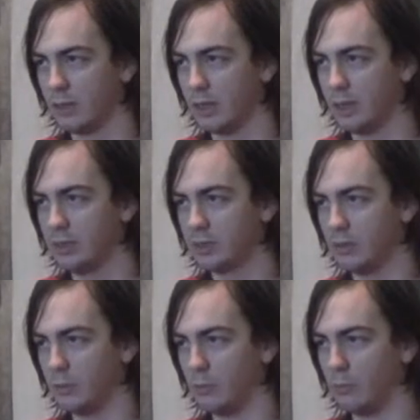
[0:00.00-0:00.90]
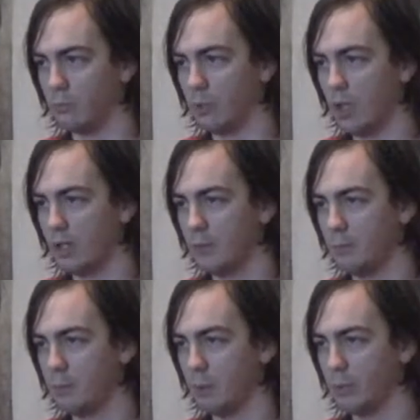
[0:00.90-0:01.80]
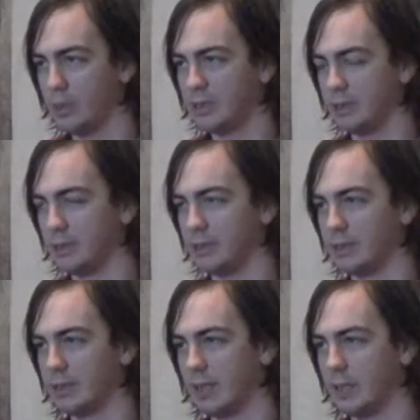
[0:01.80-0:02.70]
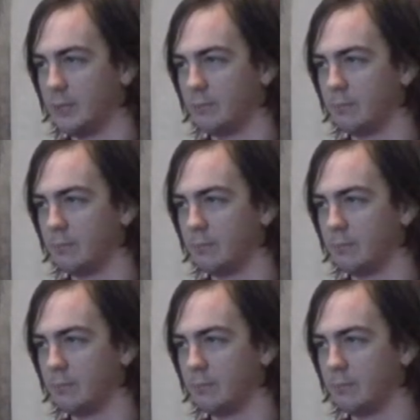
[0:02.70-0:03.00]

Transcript: Okay, so rock poison type.